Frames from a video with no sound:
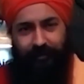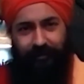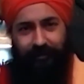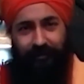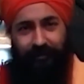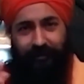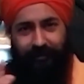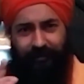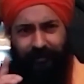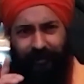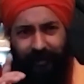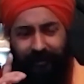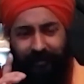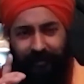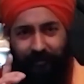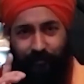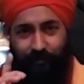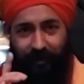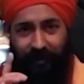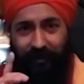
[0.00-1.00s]
The
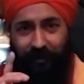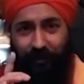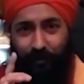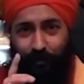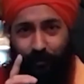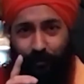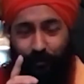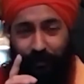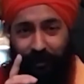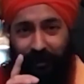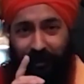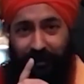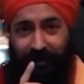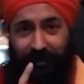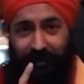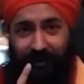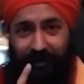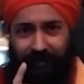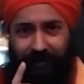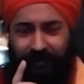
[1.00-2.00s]
right, when the
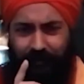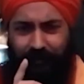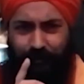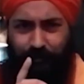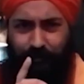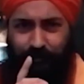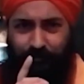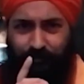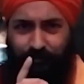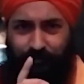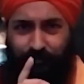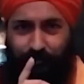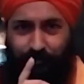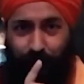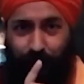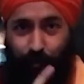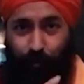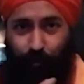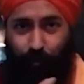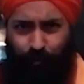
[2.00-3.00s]
Kundalini
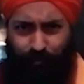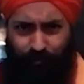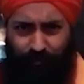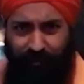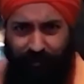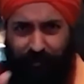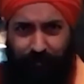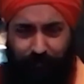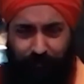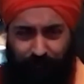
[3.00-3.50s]
moves,